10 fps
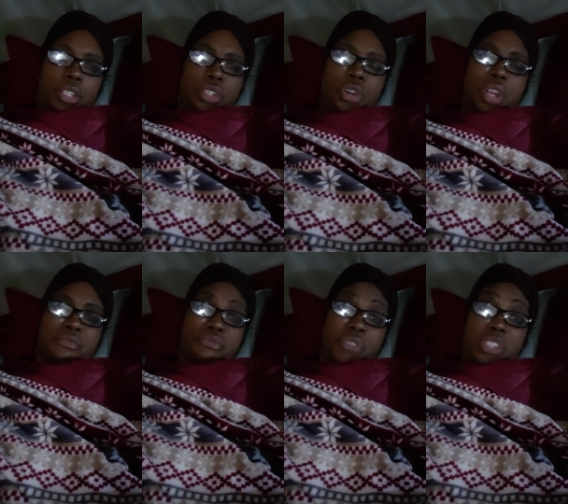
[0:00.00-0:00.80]
you know,
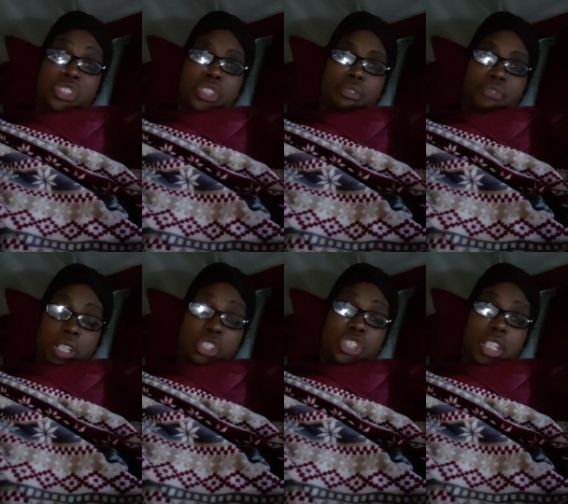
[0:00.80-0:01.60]
and fun-
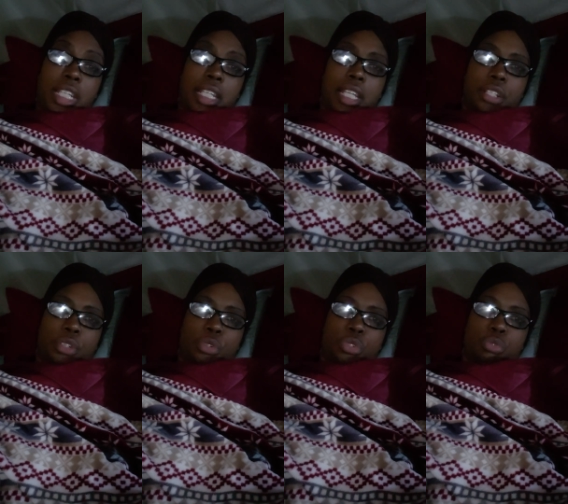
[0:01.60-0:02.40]
functioning in
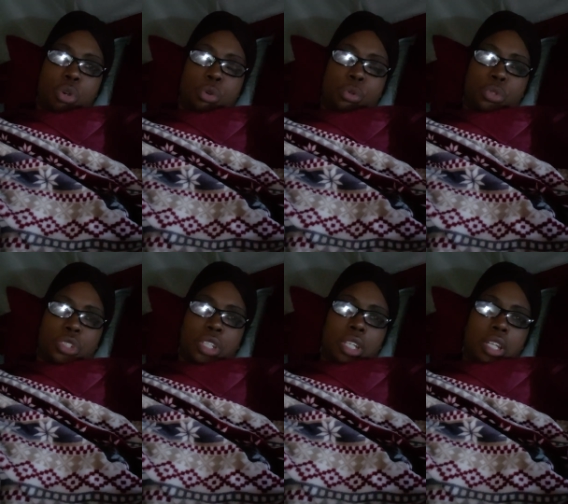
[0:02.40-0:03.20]
those roles